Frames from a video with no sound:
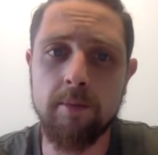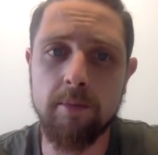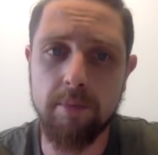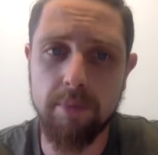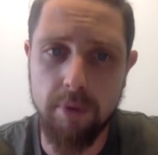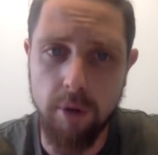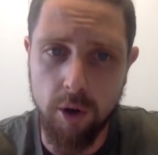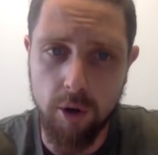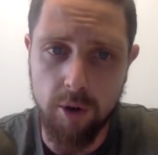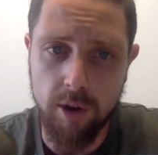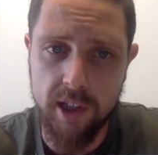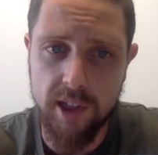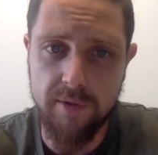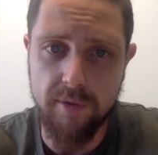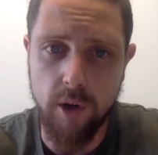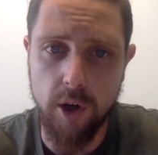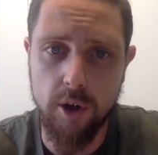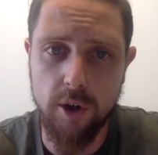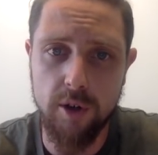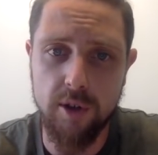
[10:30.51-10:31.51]
progress
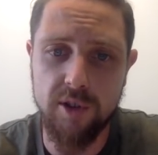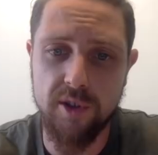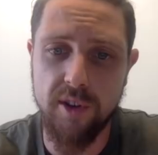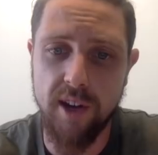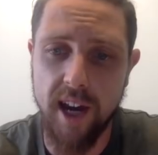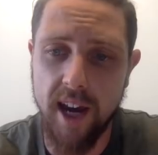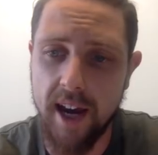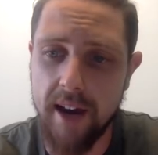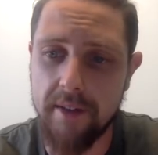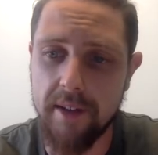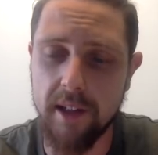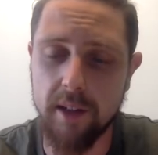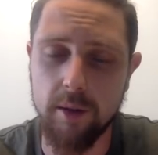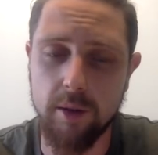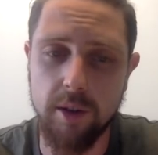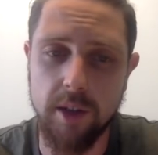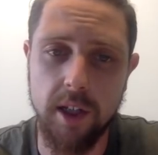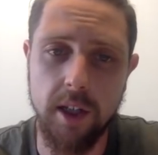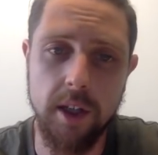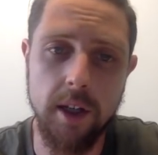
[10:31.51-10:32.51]
photos, so how they're
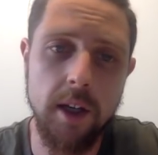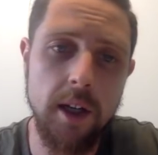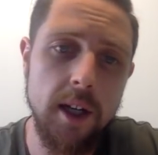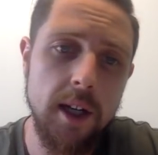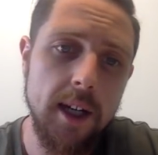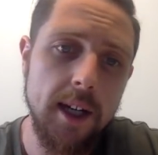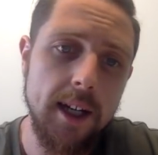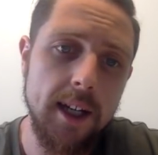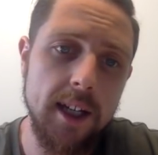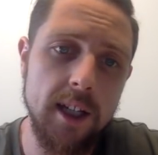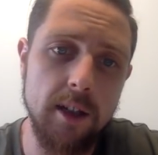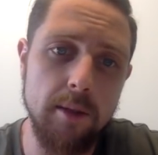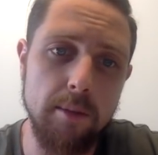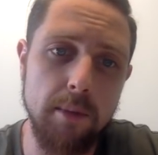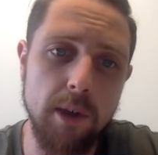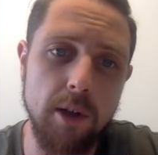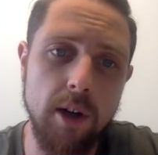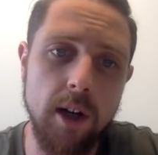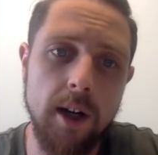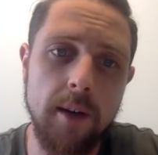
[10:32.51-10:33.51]
looking in the
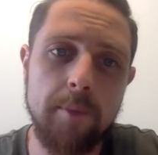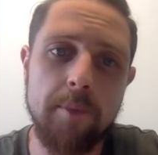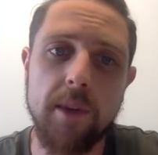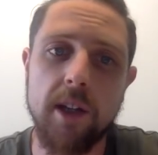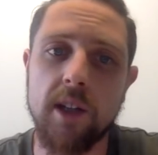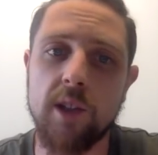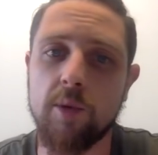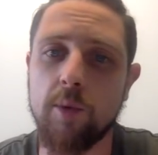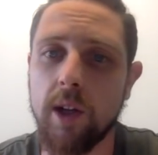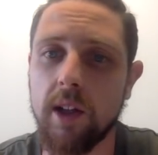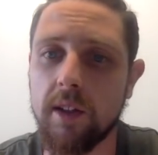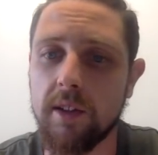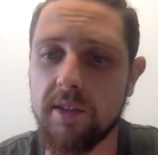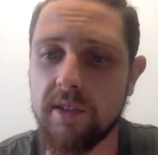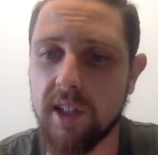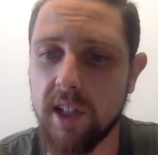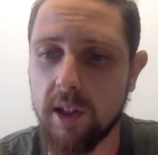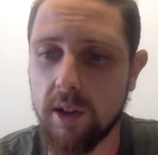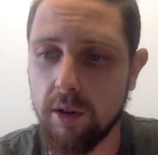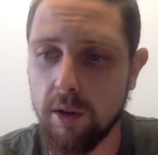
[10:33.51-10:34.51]
mirror, as well as
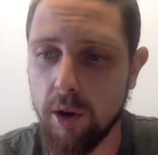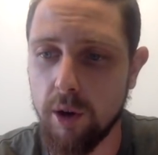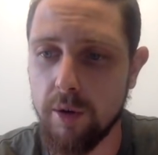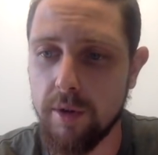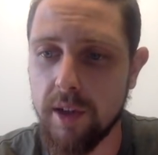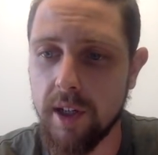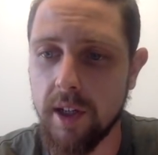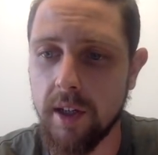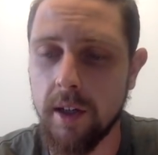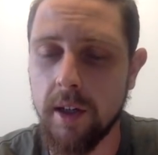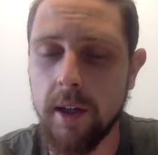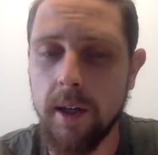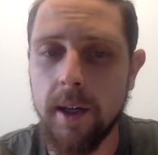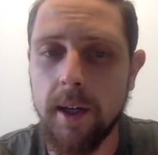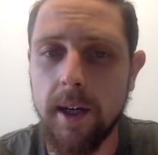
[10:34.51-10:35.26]
their clothing.